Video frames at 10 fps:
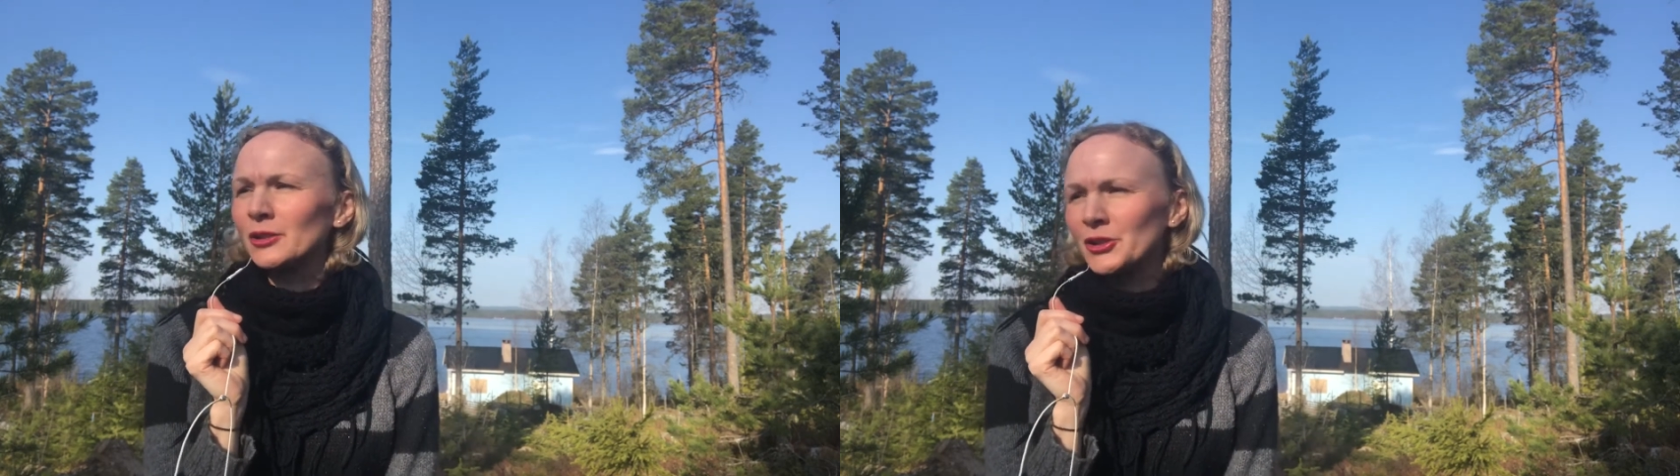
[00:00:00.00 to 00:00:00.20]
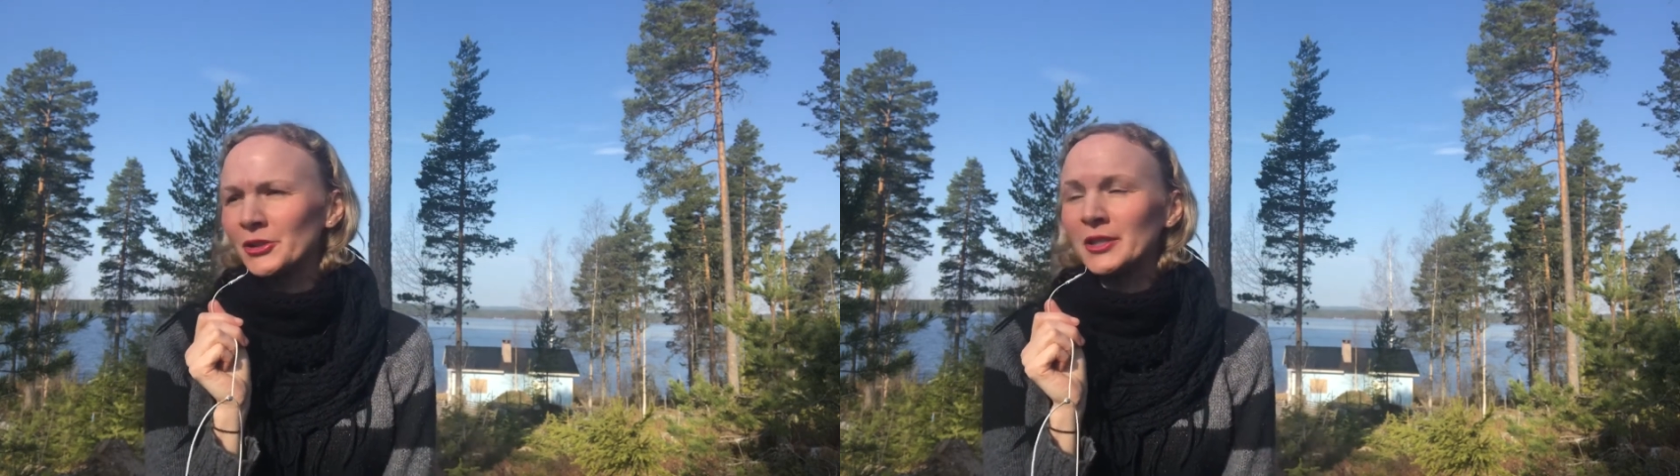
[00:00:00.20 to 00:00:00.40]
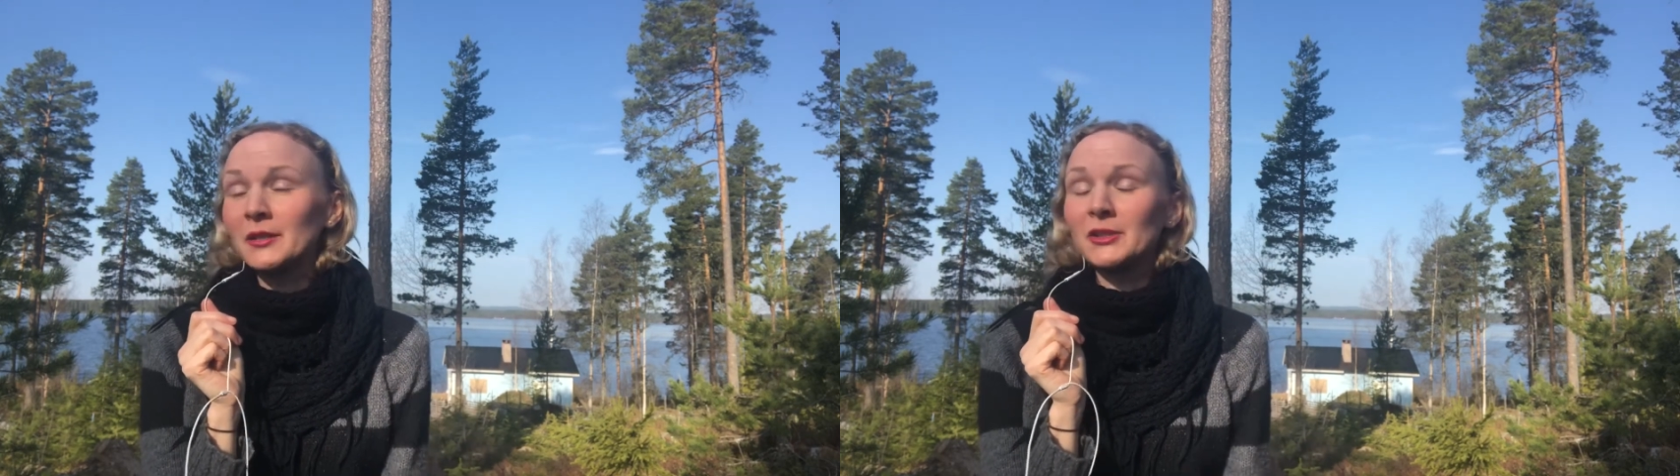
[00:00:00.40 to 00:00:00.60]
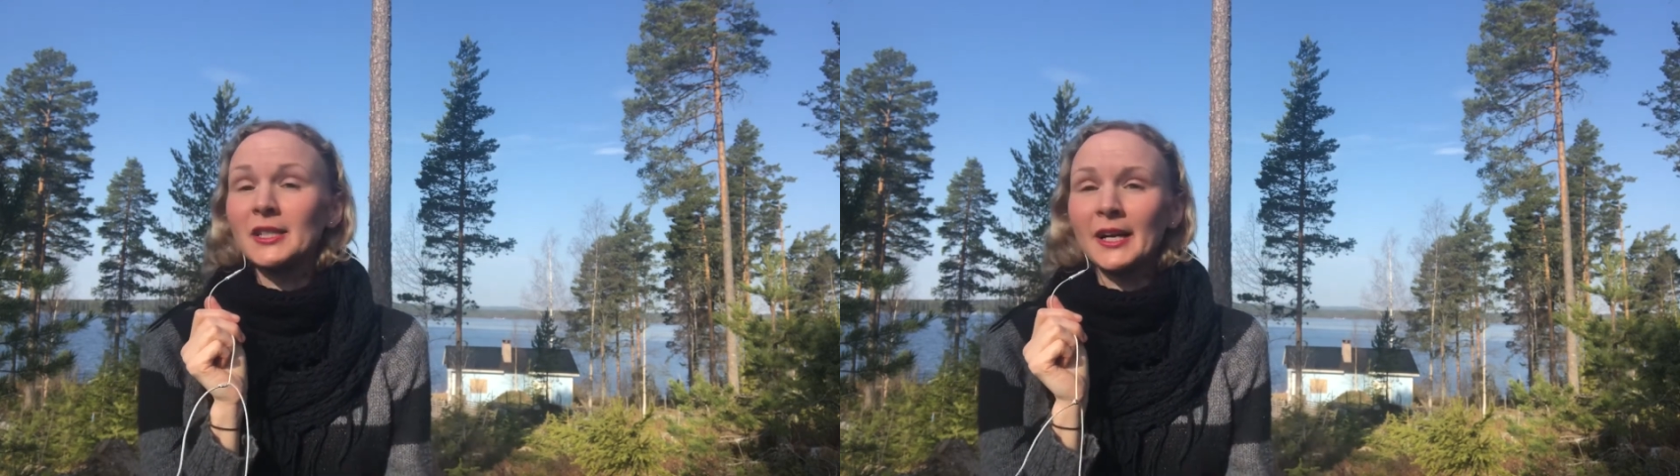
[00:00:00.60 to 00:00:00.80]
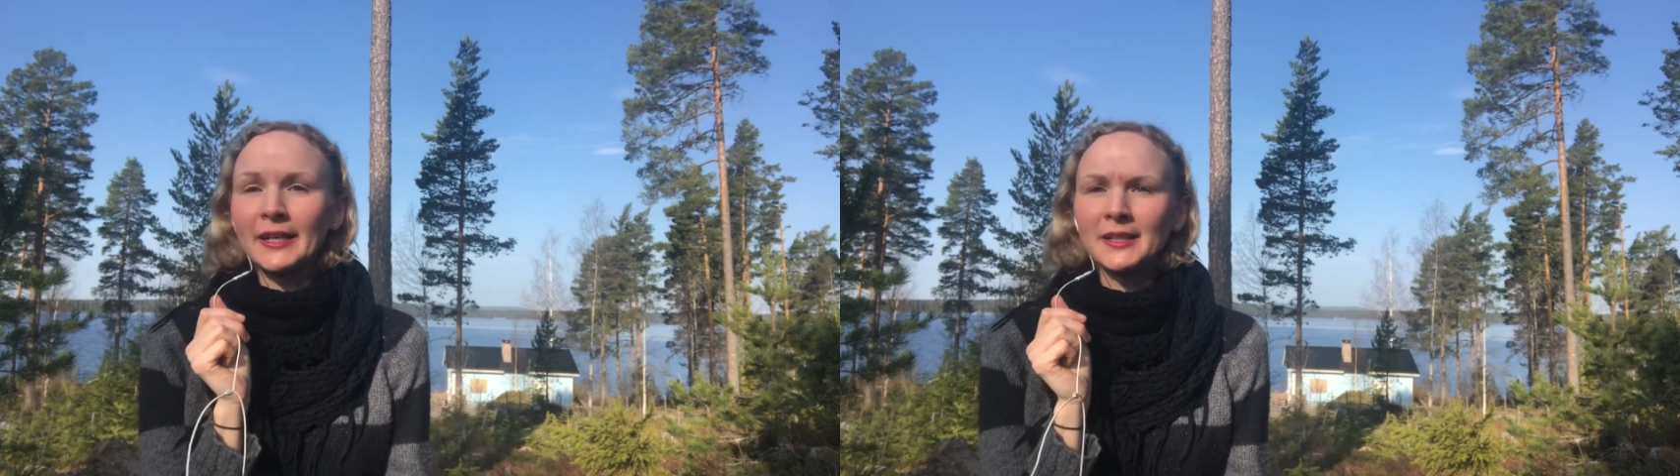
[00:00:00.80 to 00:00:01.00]
alternatives,
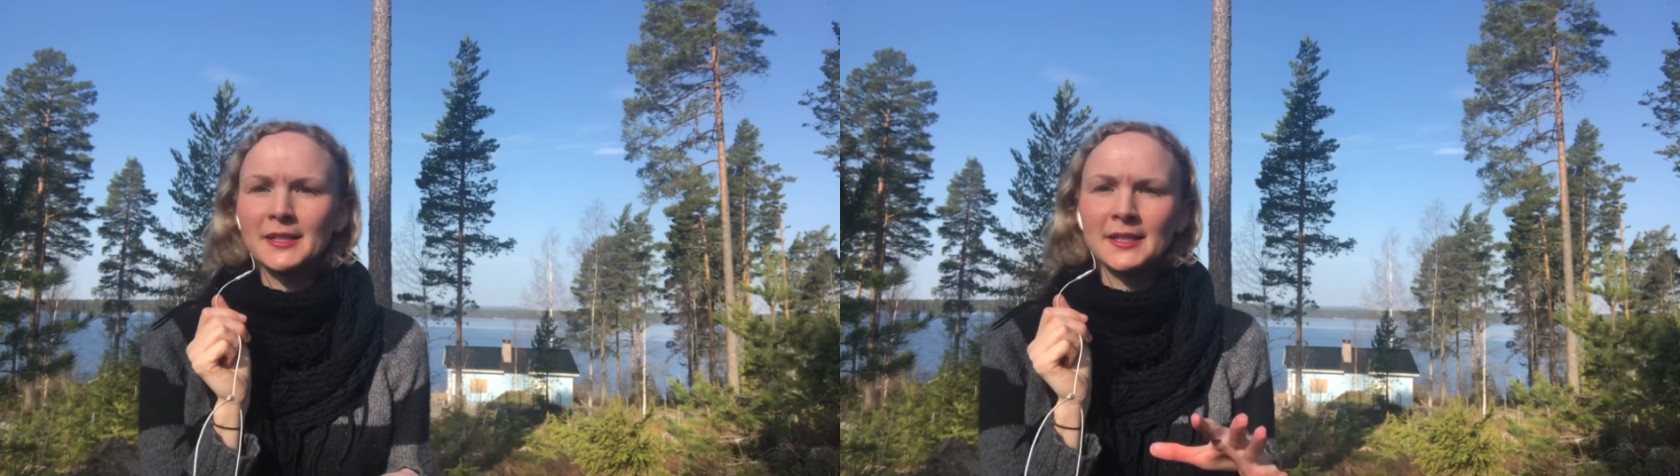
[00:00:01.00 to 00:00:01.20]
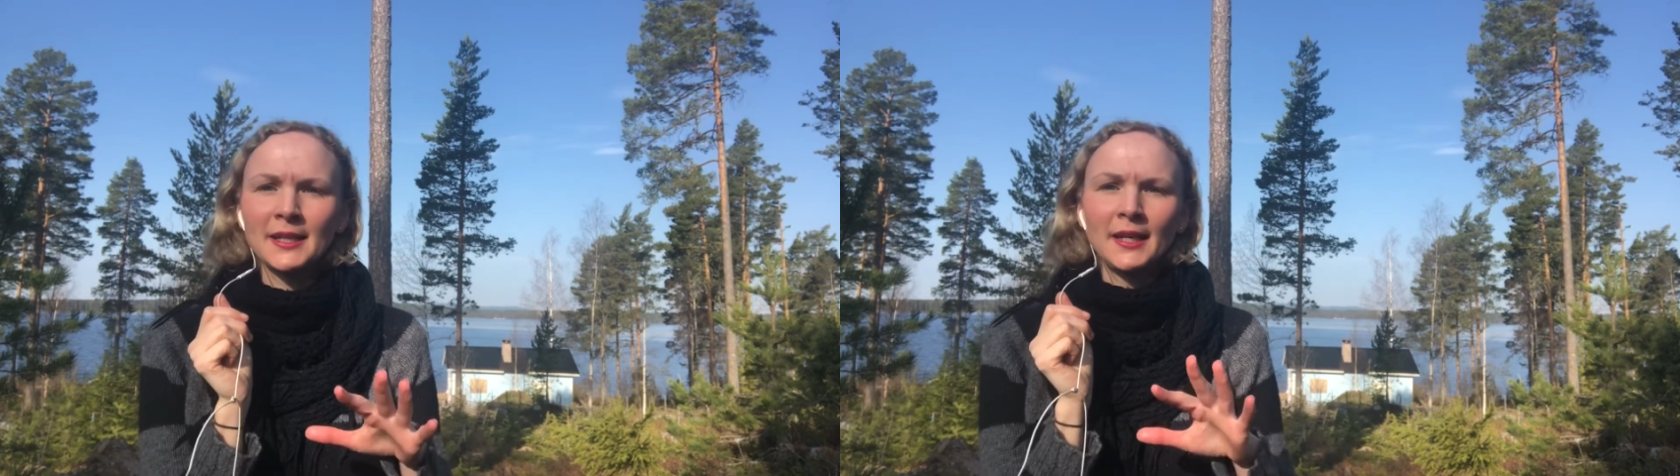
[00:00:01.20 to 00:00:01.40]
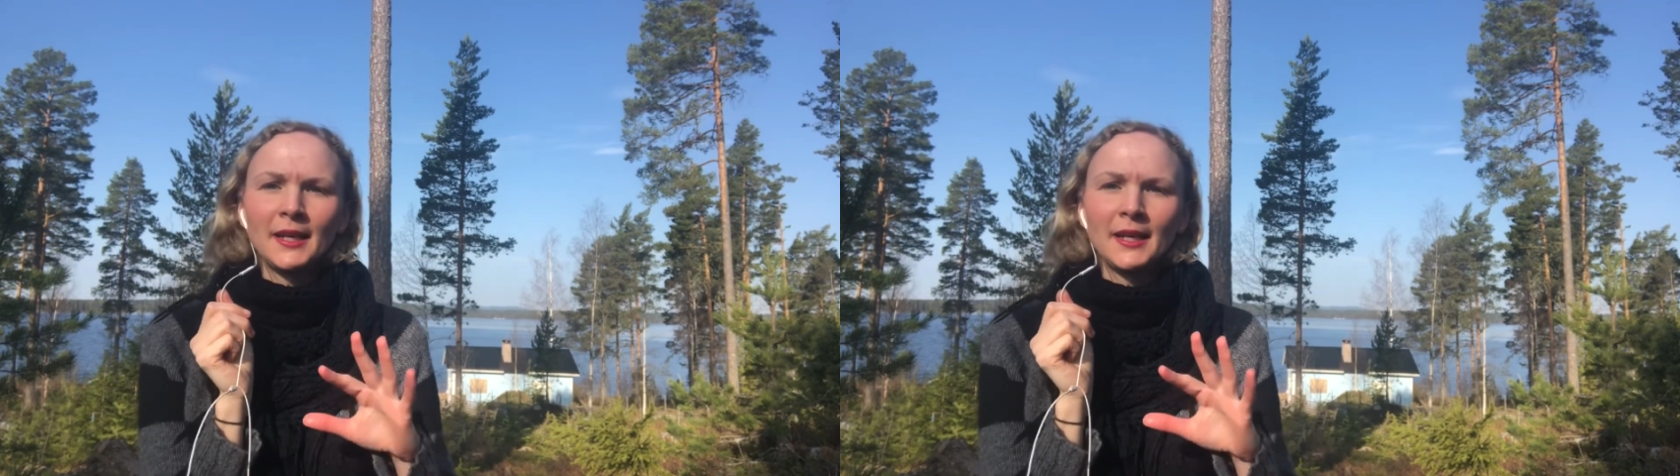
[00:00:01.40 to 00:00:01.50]
diets,